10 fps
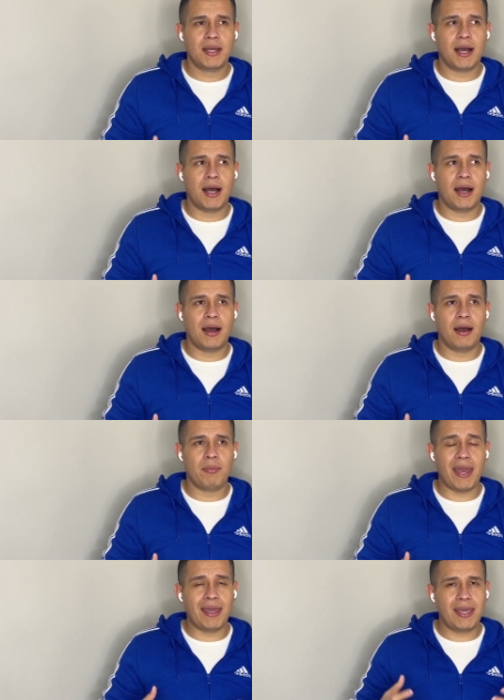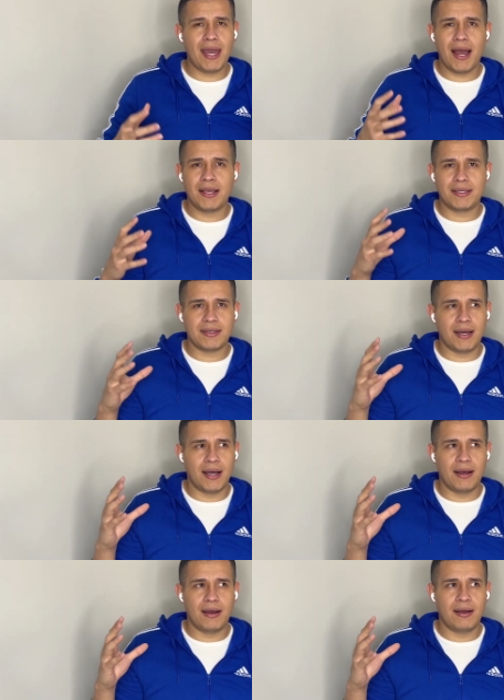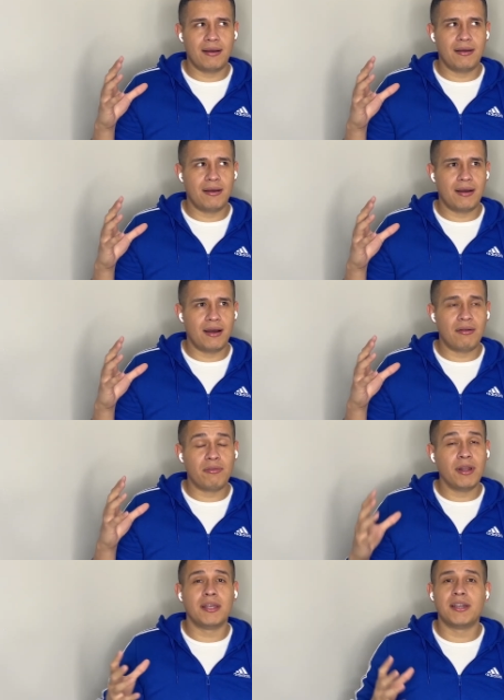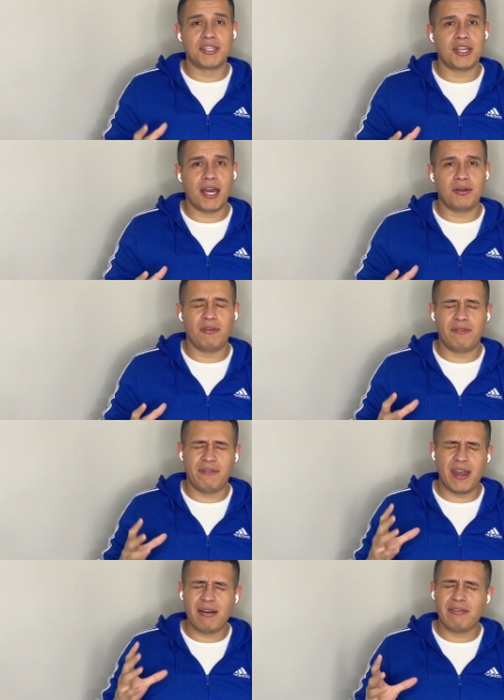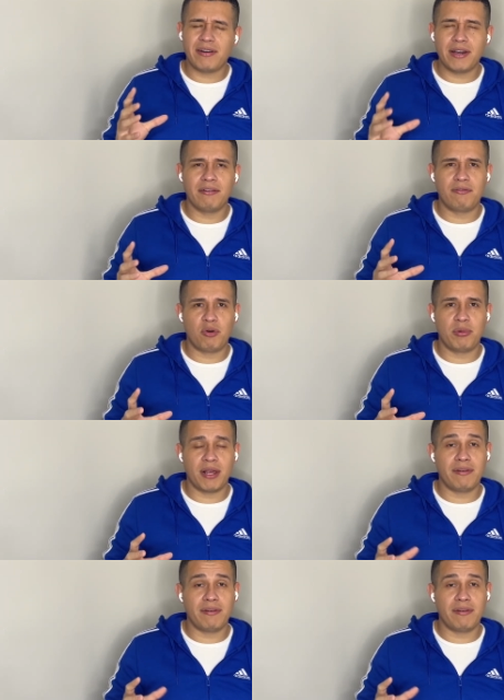um, and he has a, uh, a, really good channel, very very informative.